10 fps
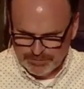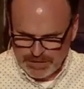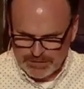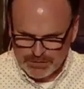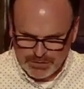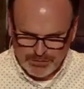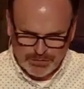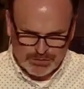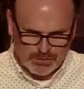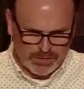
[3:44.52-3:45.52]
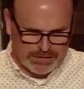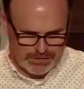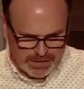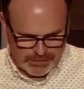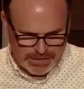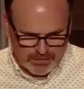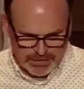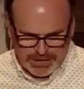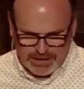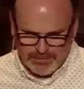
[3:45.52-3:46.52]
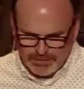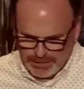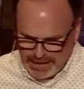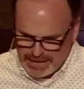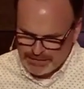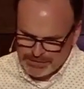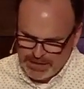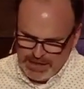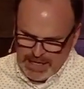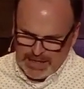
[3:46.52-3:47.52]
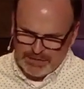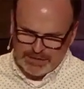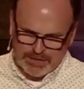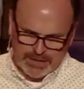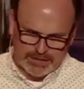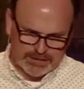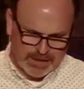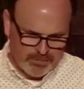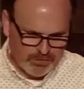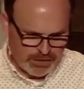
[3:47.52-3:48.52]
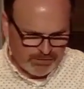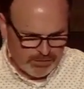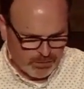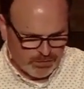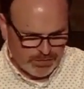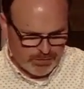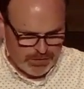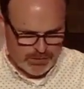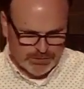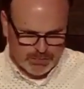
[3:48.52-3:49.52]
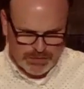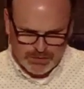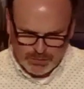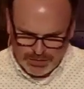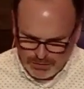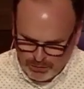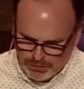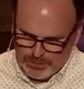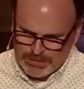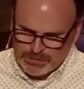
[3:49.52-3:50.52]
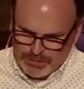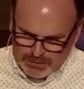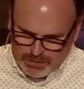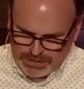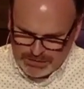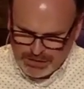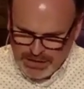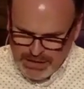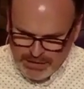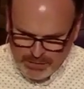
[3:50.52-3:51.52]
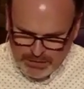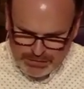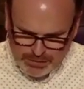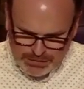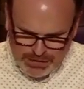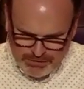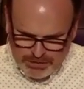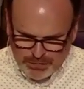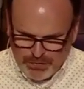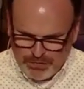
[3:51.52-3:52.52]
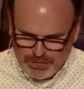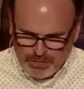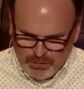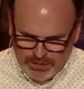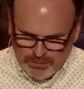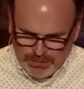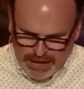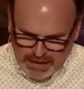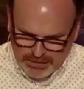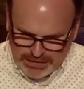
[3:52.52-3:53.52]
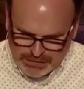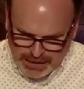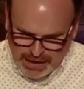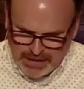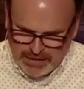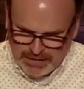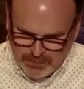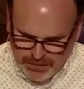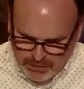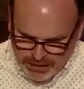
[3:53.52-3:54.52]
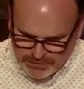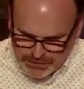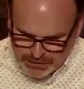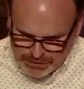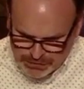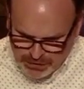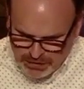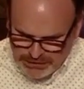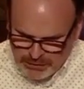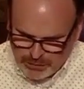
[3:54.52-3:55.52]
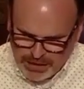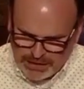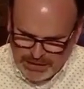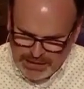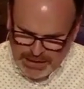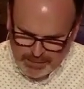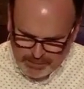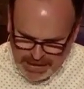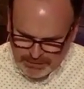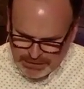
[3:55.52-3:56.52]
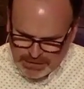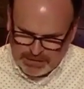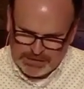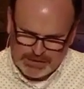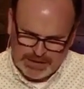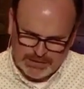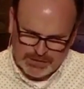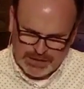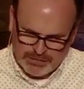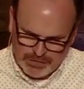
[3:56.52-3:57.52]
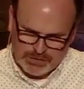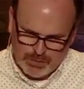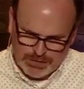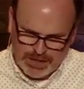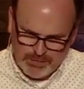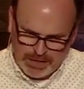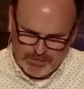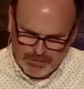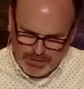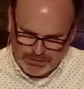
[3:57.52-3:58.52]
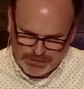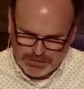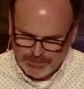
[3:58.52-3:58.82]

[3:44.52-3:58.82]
And so, verse 27, "Now it came to pass at the time for giving birth, that behold, twins were in her womb. And so it was that when she was giving birth, that the one put out his hand, and the midwife took a scarlet thread and bound it on his hand, saying, this one came out first.